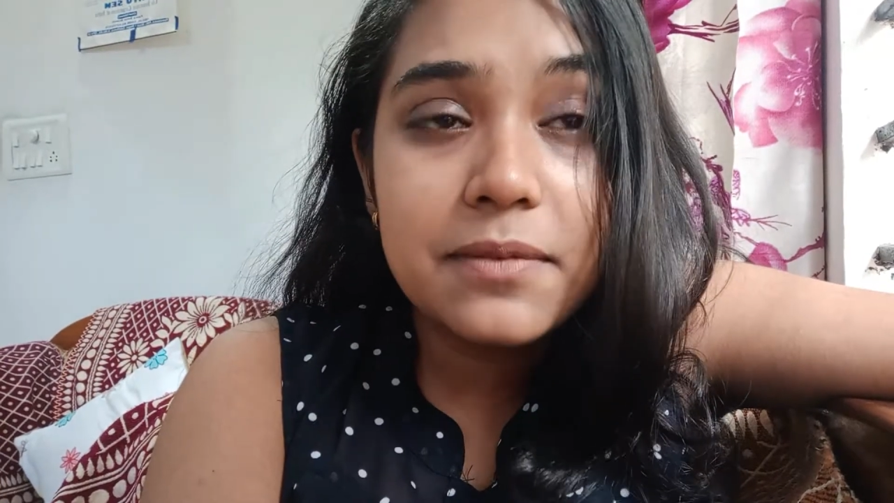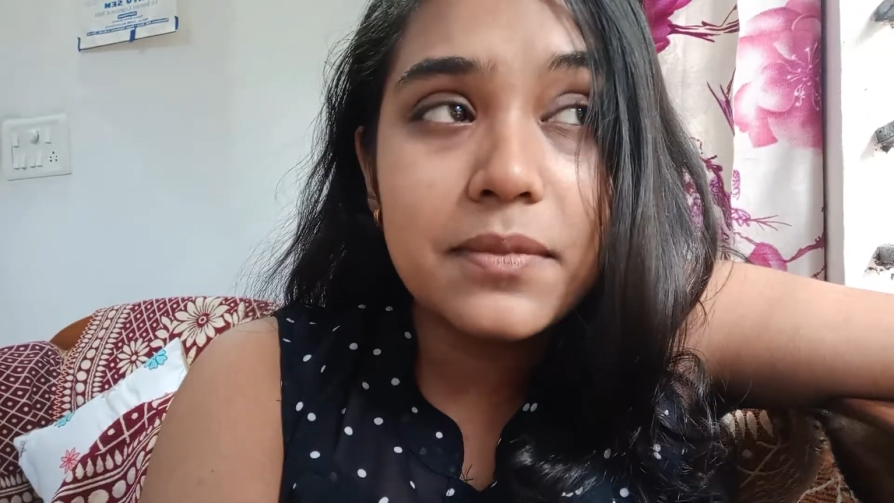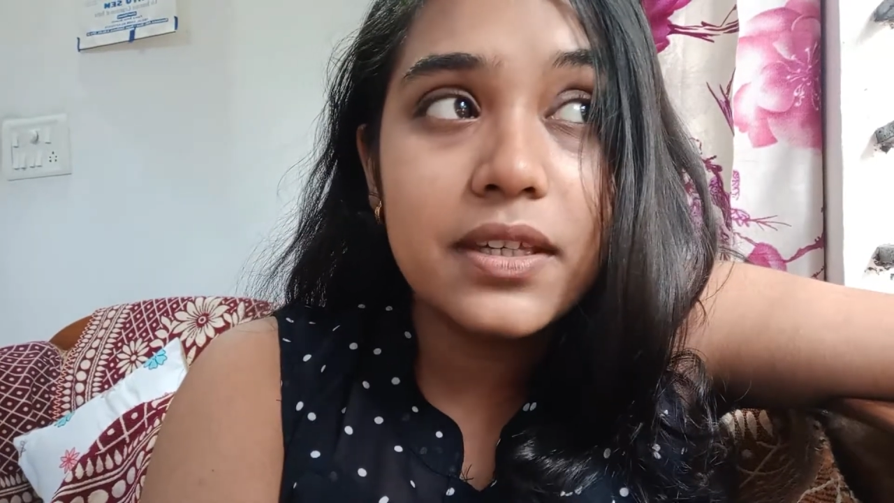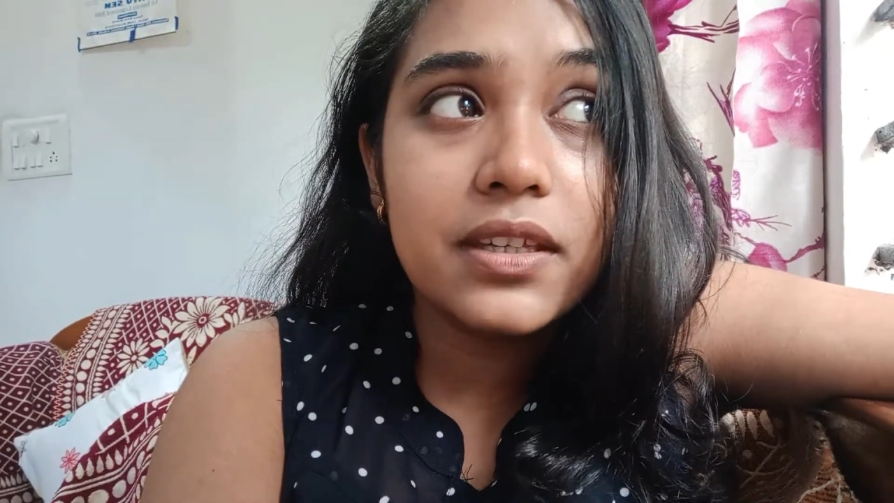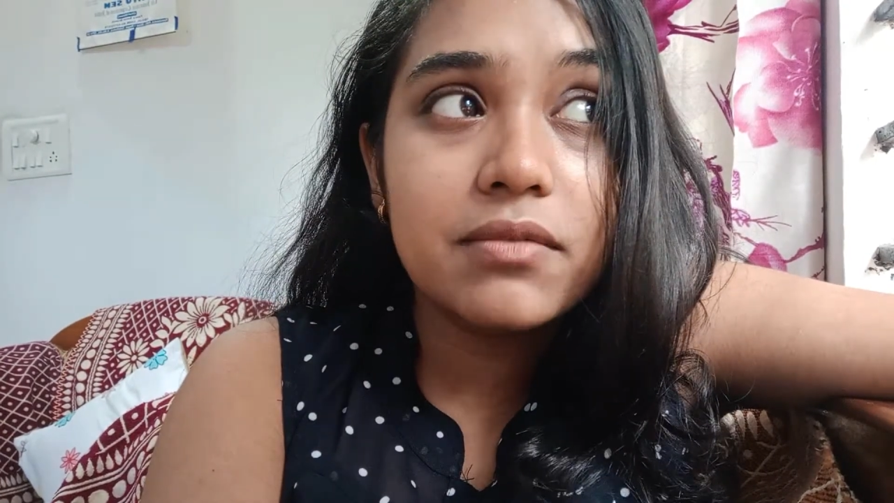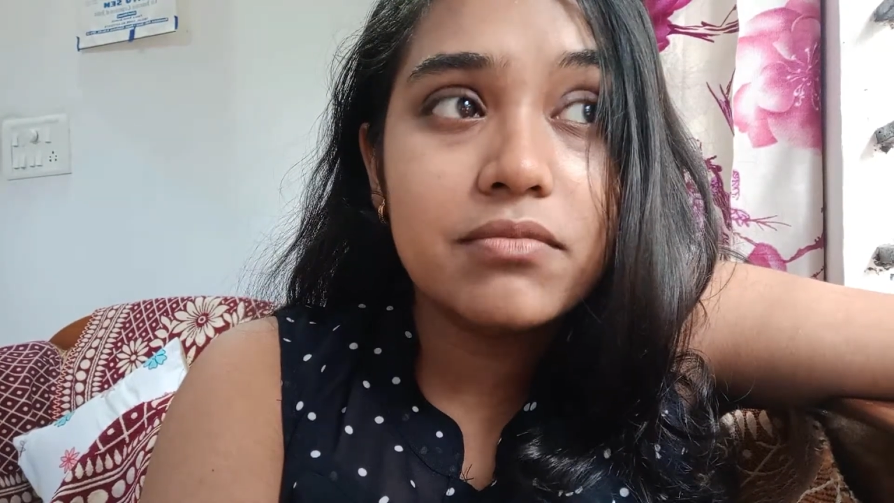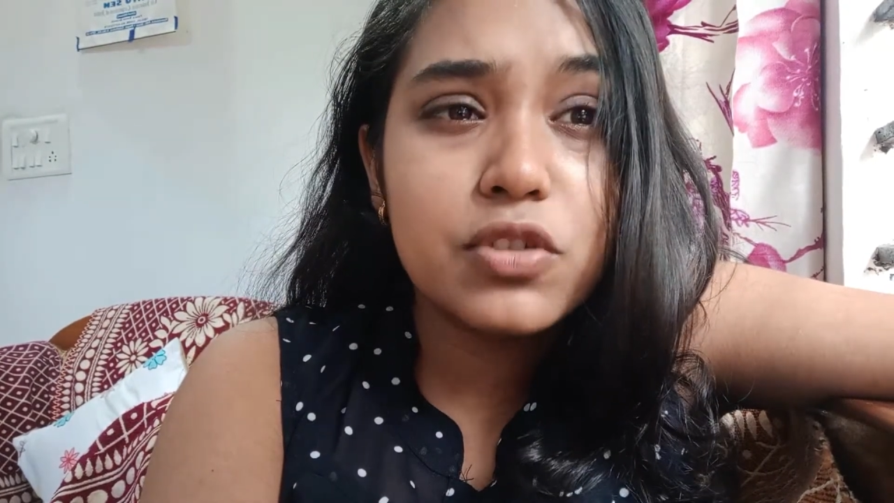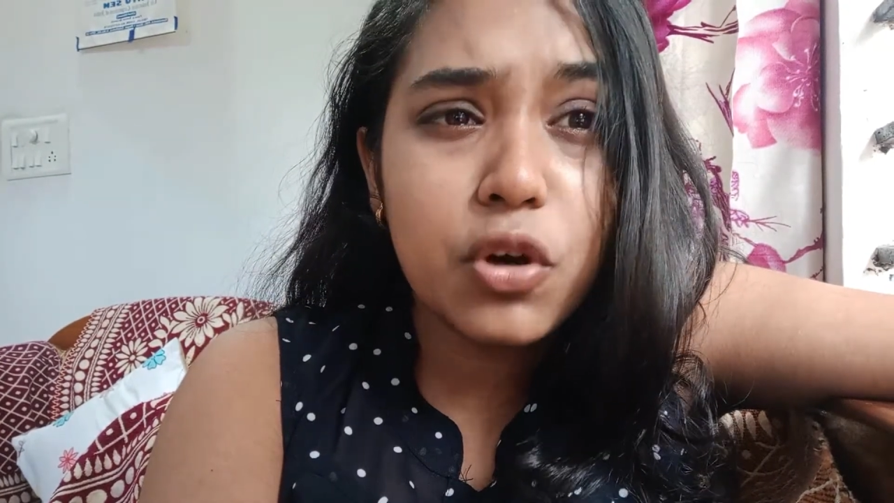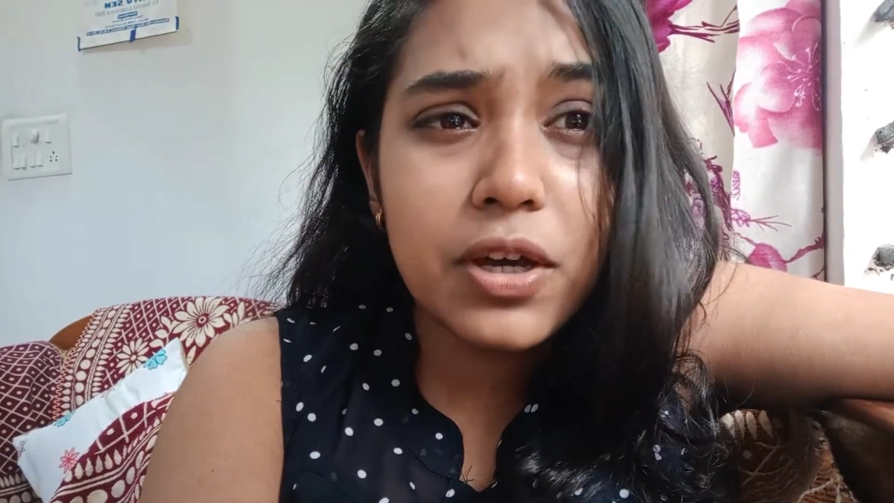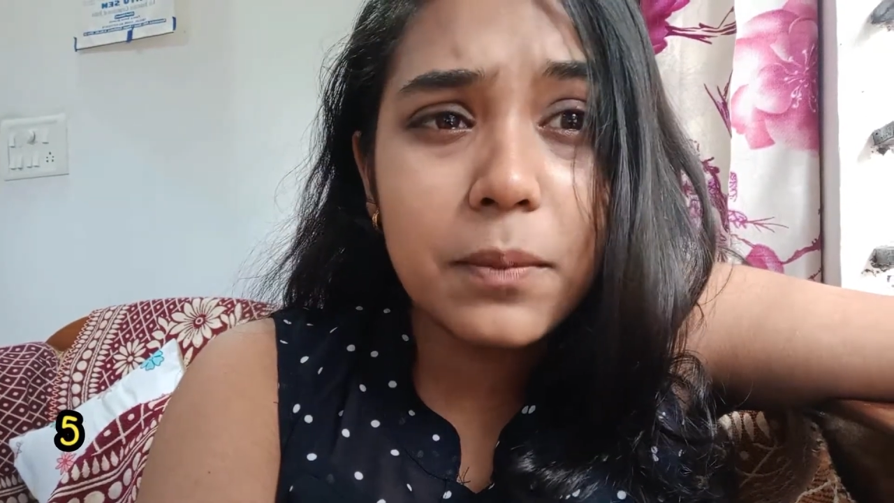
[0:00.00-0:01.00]
me
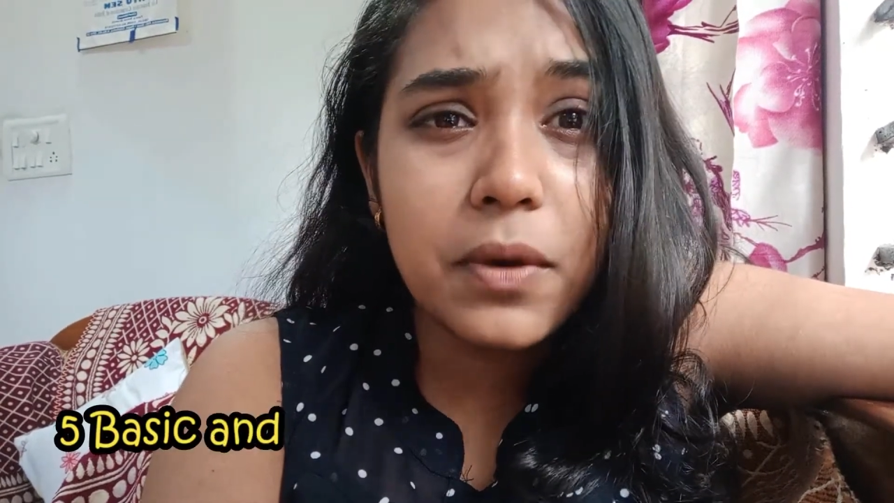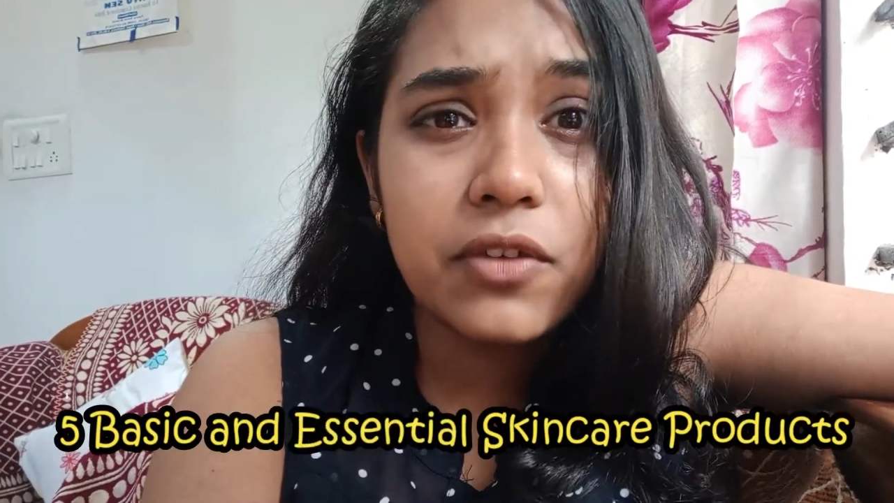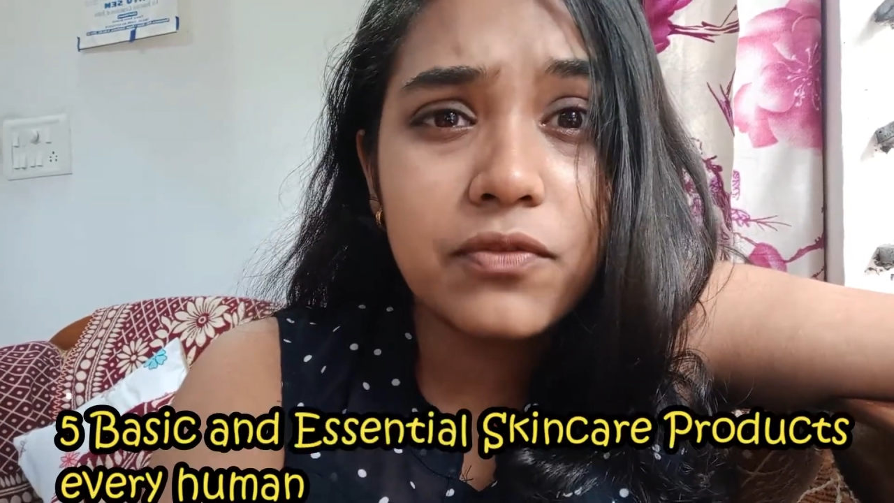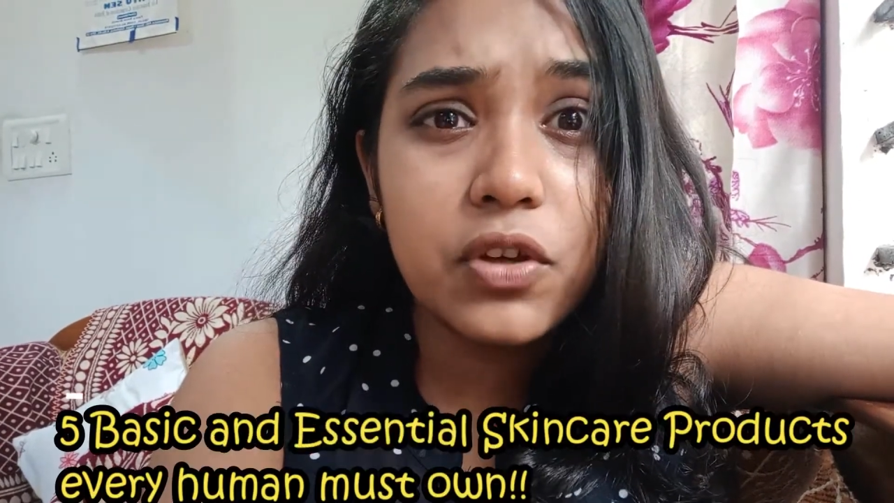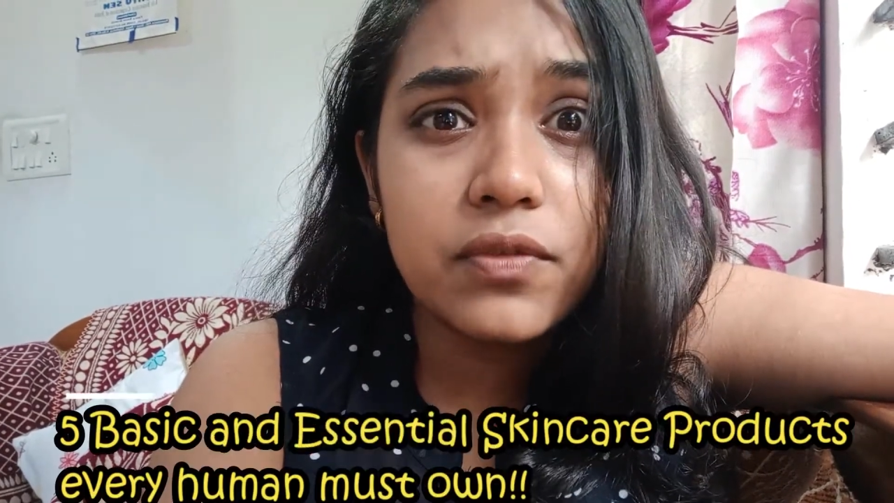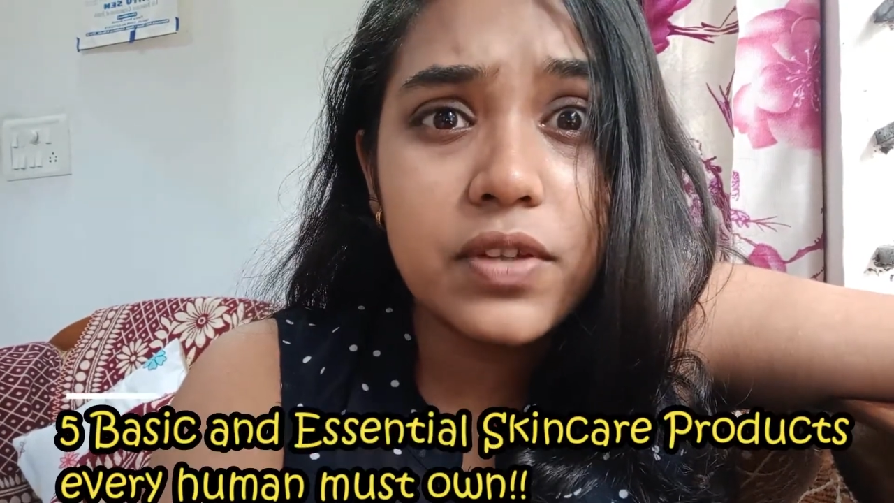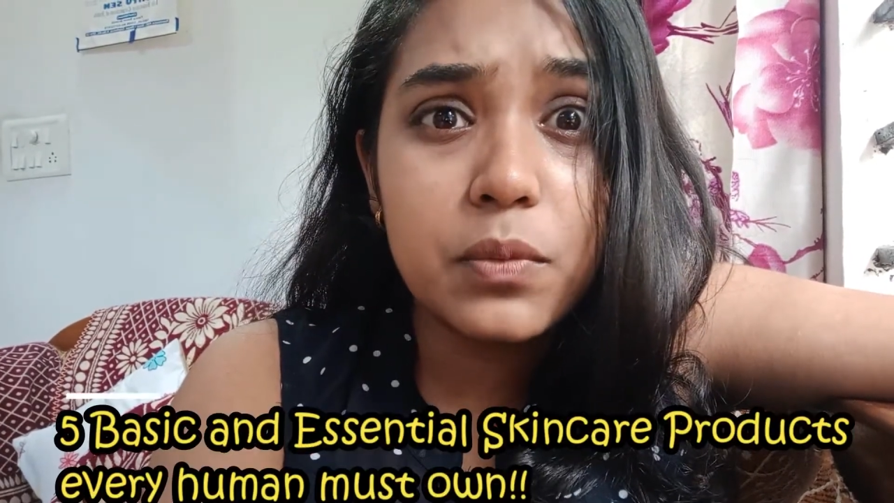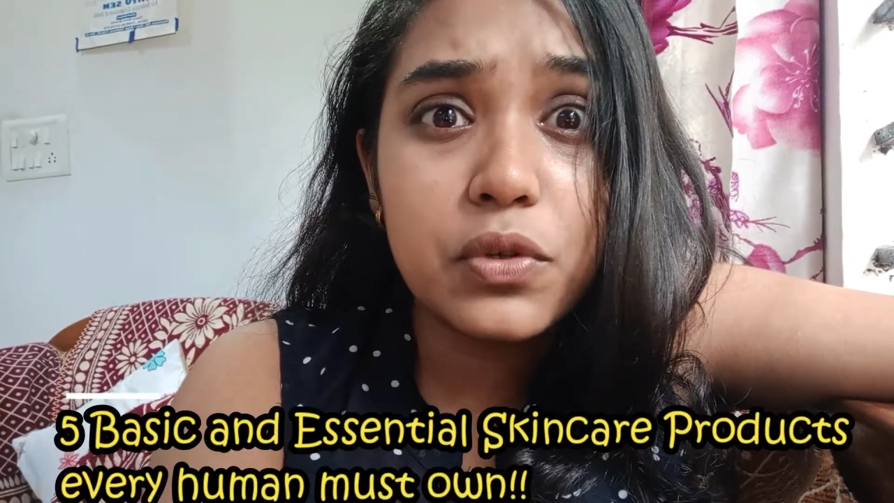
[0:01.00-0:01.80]
talk about few of the